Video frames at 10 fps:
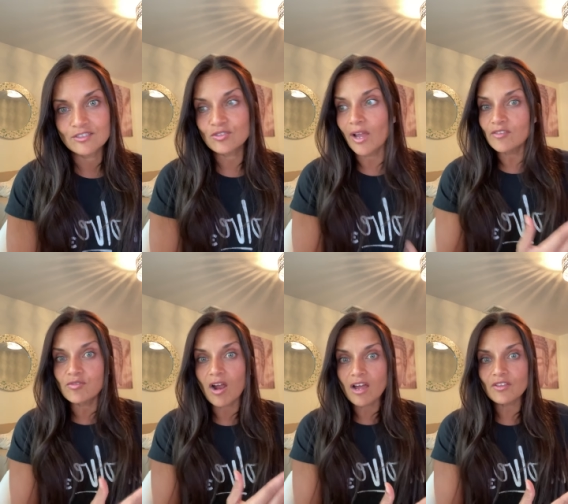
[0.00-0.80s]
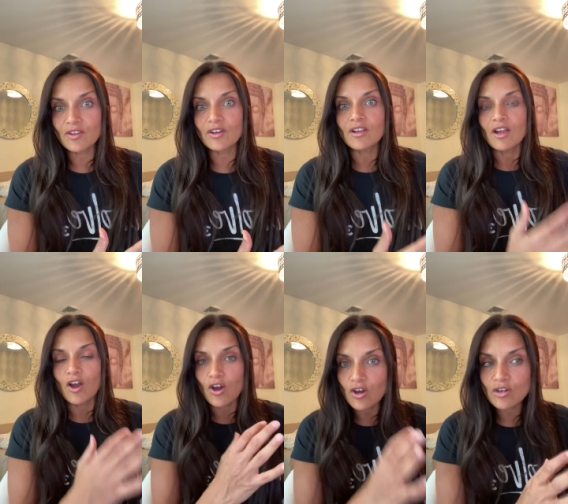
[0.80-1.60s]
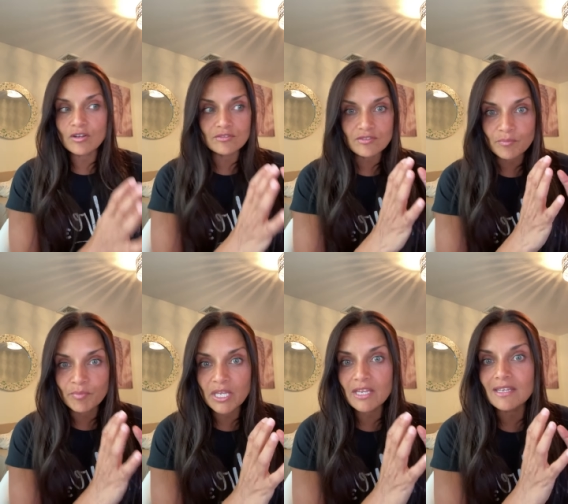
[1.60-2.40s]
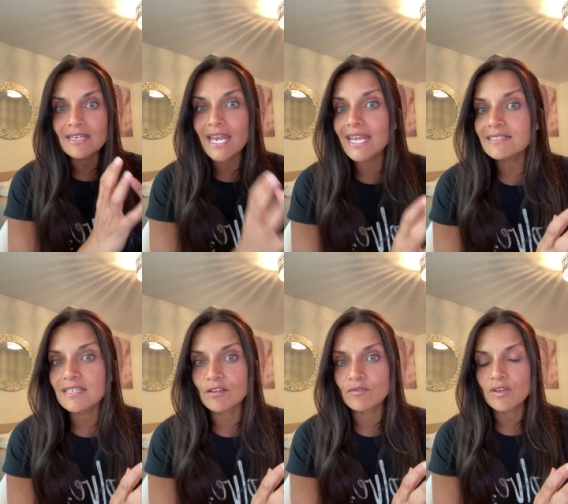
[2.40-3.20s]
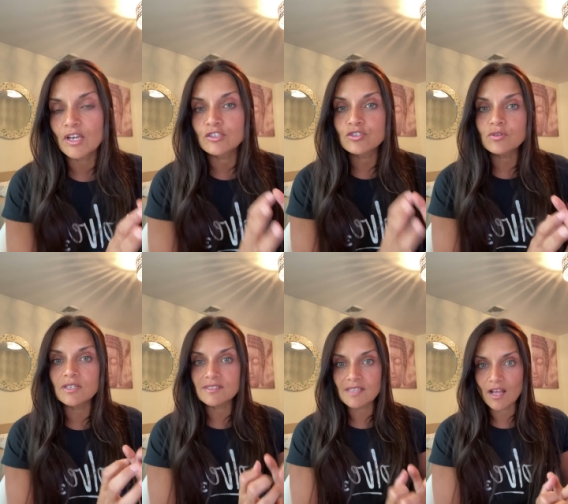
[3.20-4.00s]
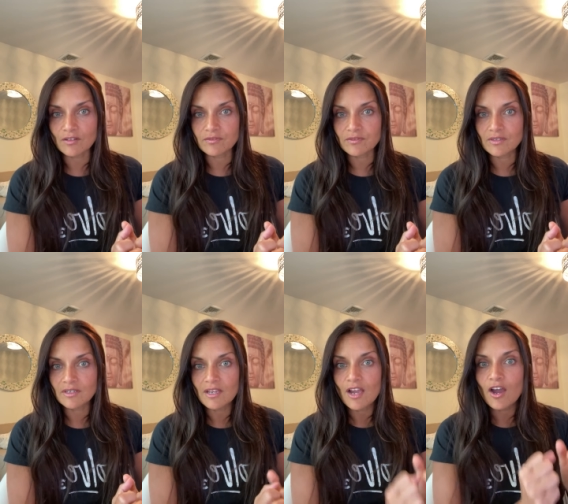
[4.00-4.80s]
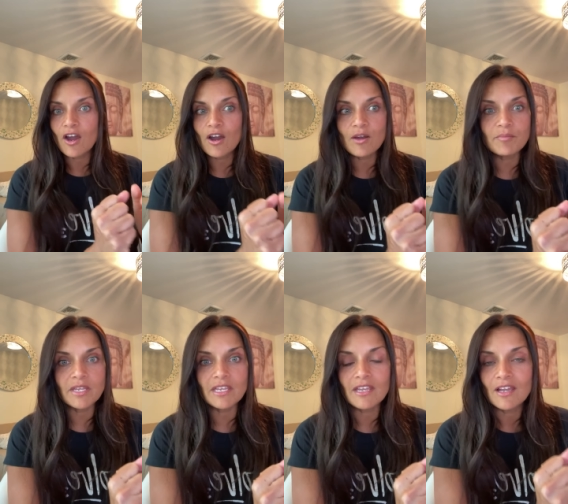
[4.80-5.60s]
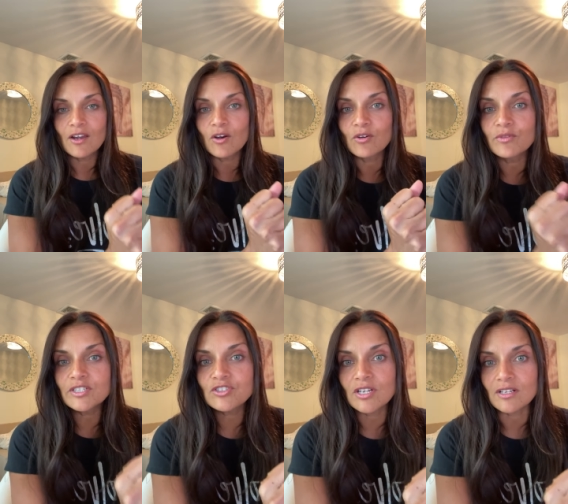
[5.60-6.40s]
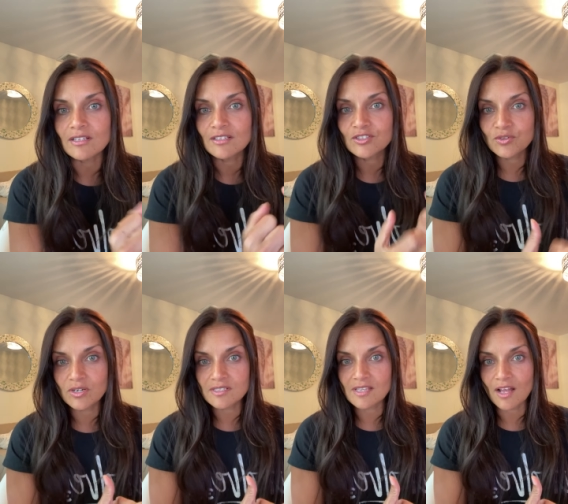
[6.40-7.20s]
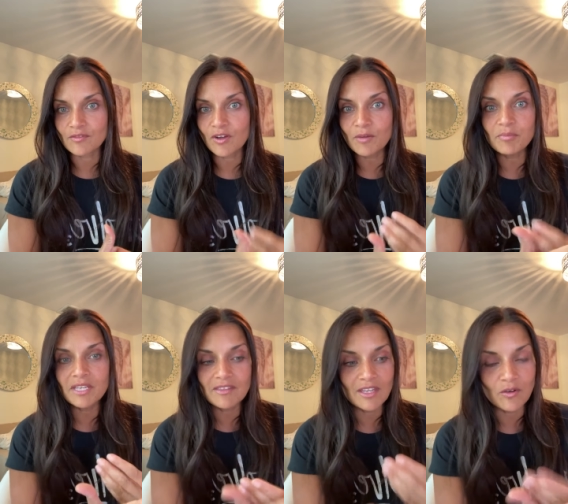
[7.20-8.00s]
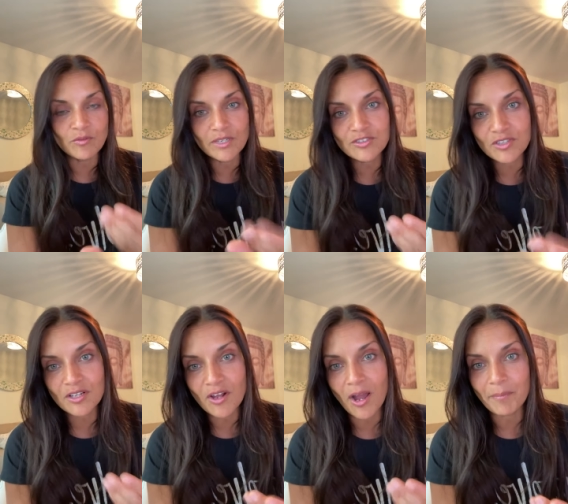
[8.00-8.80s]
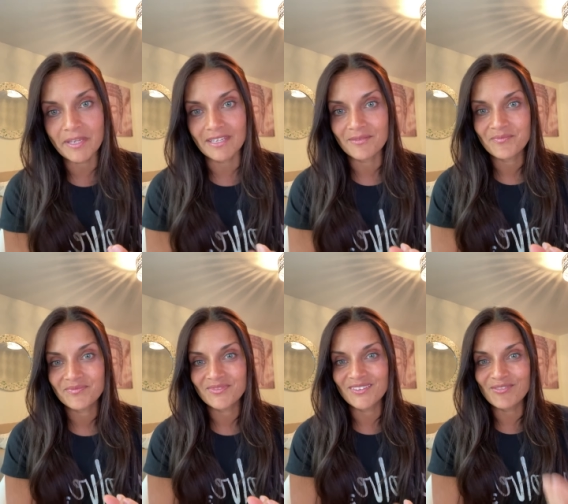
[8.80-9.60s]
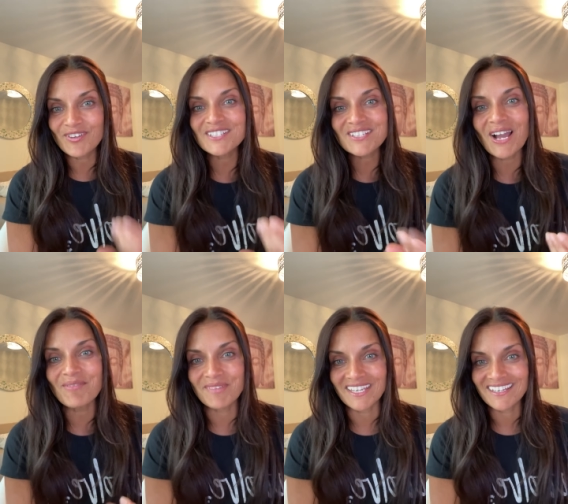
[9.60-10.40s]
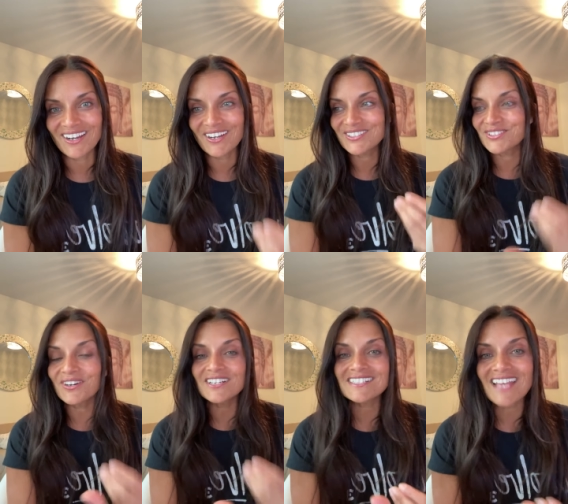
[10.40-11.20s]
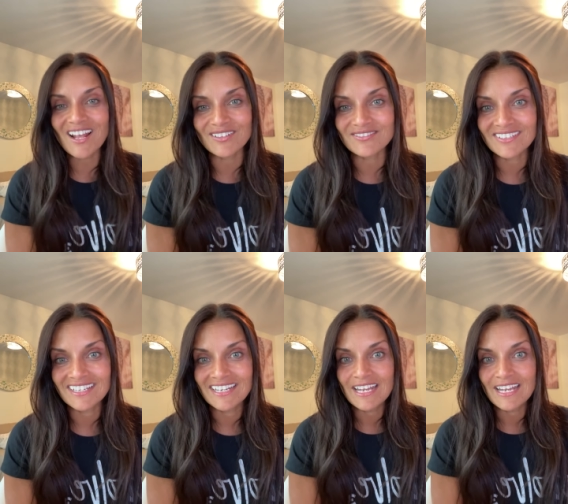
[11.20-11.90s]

So I'd rather her be native to herself, her be original to herself, her be the original copy, the first copy to herself.